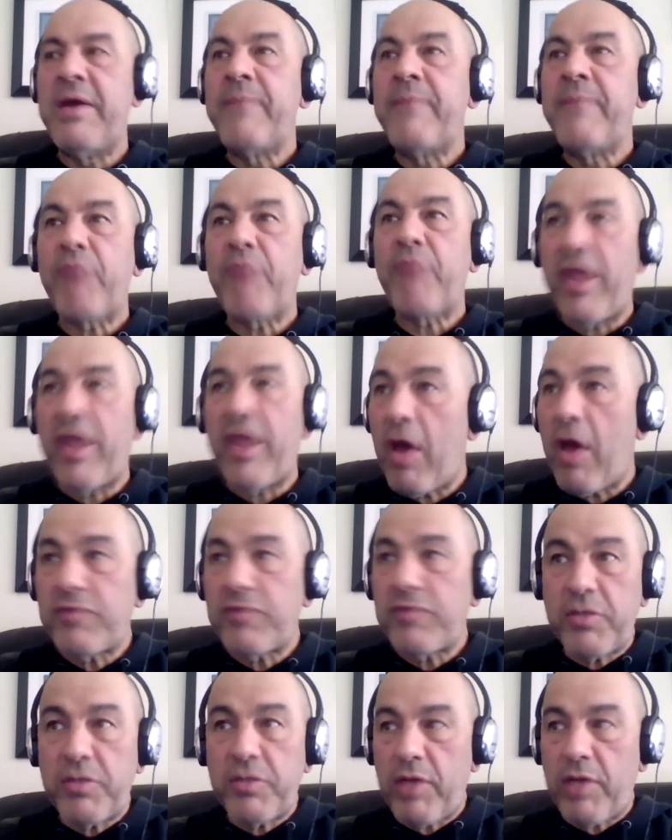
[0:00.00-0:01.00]
And that
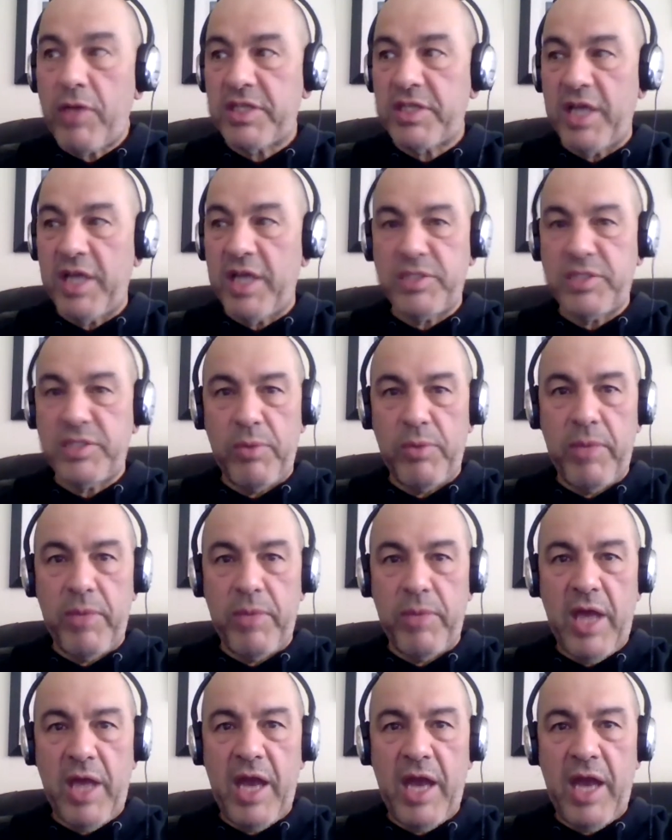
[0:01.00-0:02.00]
obviously resonates with
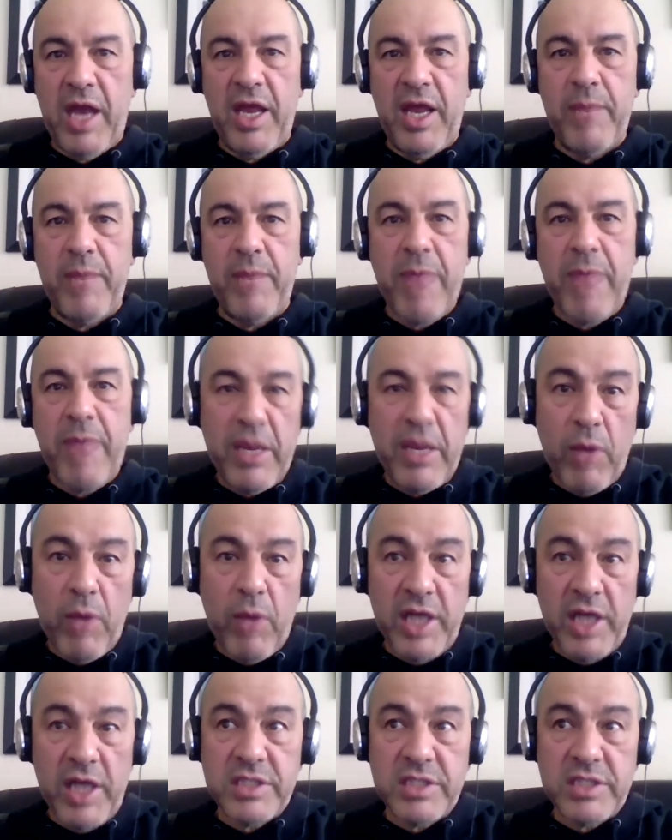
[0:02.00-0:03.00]
me. And in many
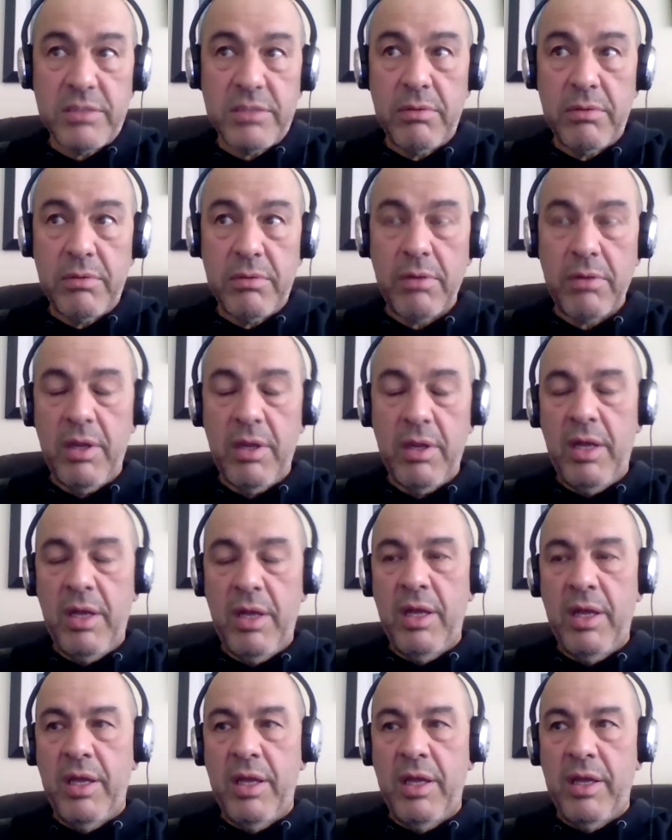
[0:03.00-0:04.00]
ways,
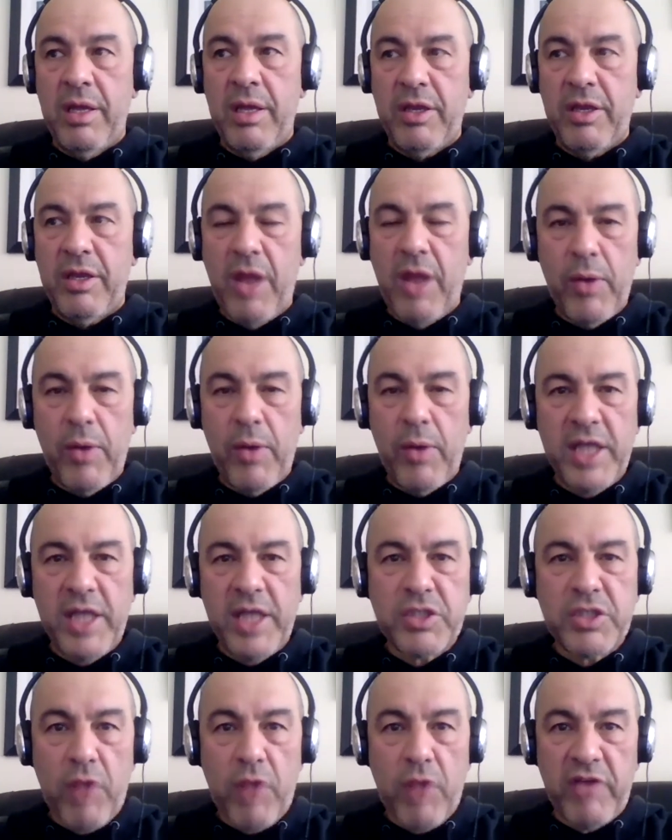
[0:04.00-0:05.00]
you know, it's
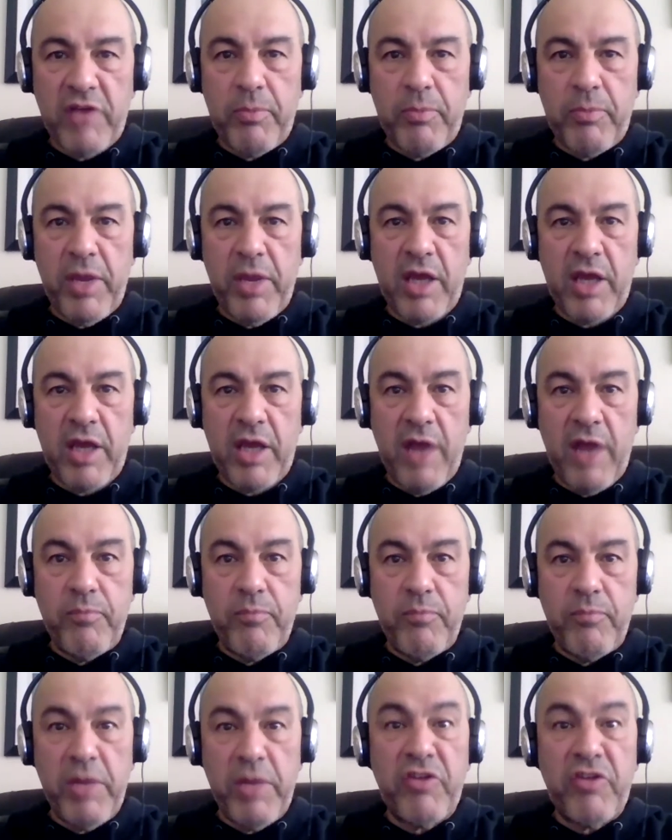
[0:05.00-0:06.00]
great to be a kind of
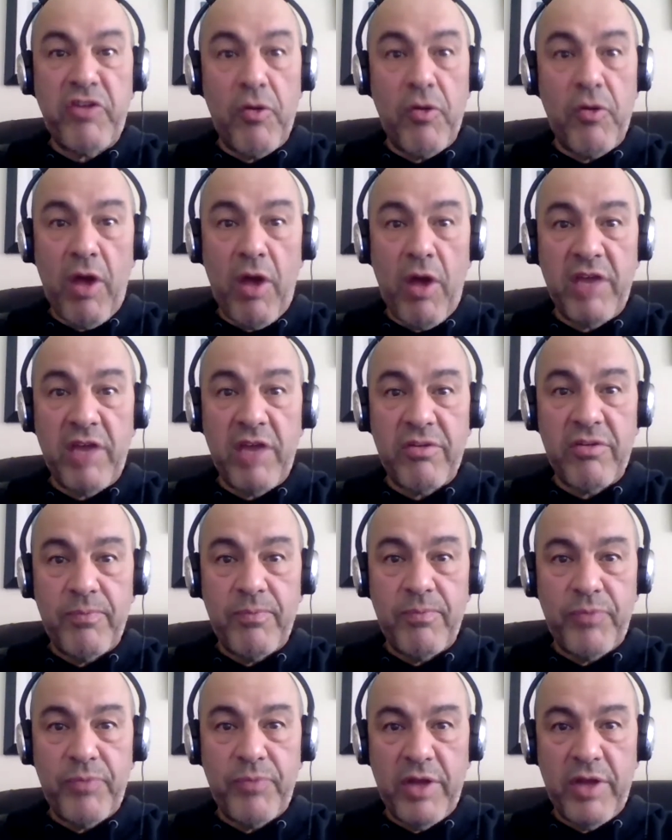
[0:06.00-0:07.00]
meteorite
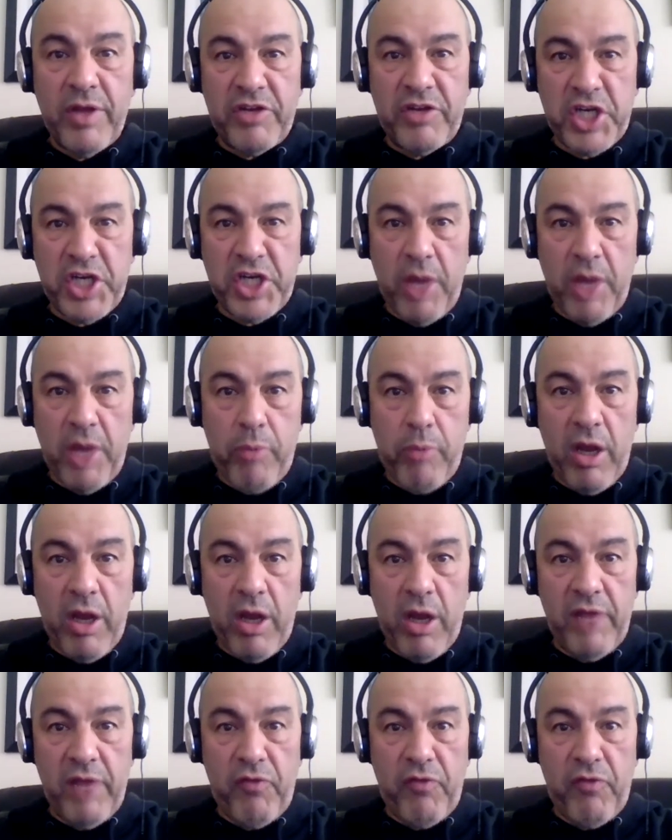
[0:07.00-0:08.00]
and to shine
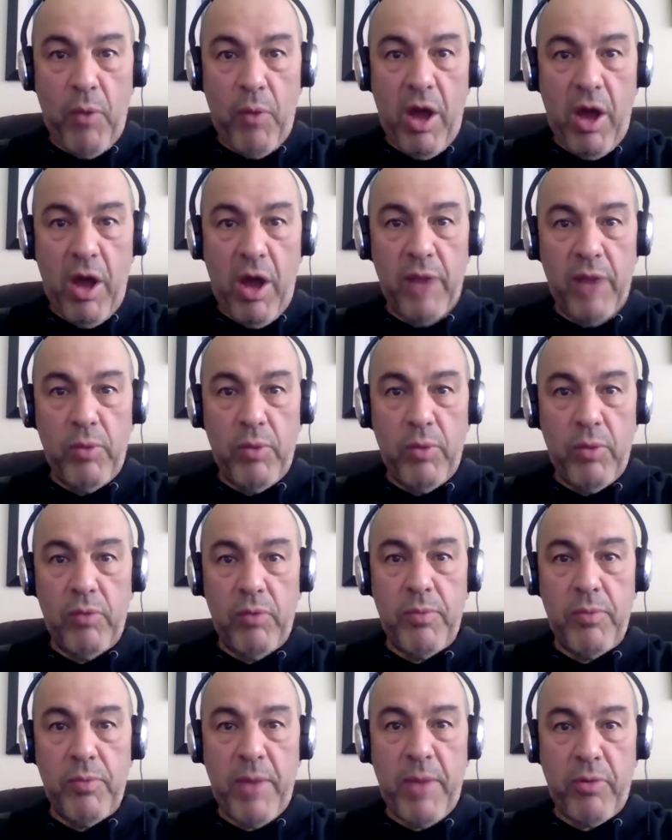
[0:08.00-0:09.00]
brightly for a while, and we'll
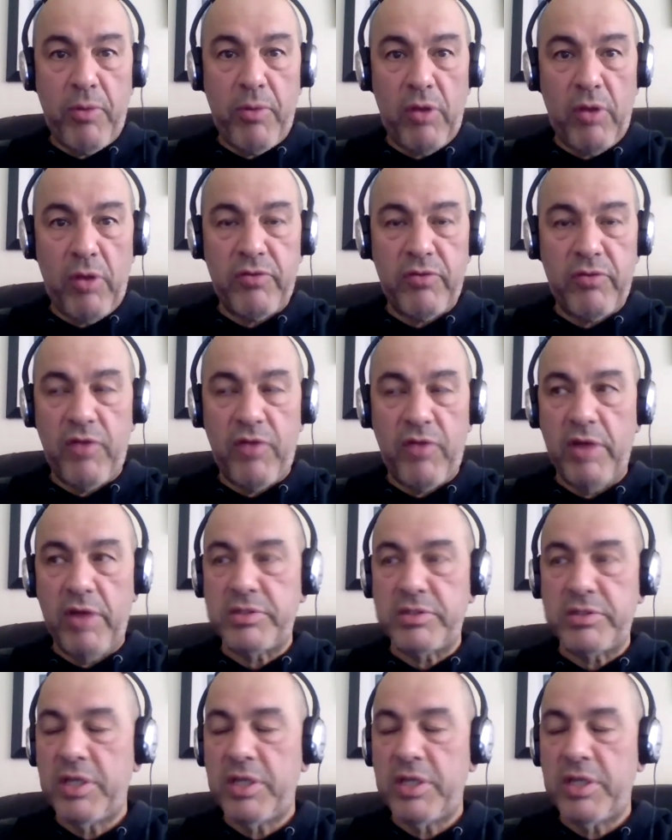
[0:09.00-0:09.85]
remember a lot of those.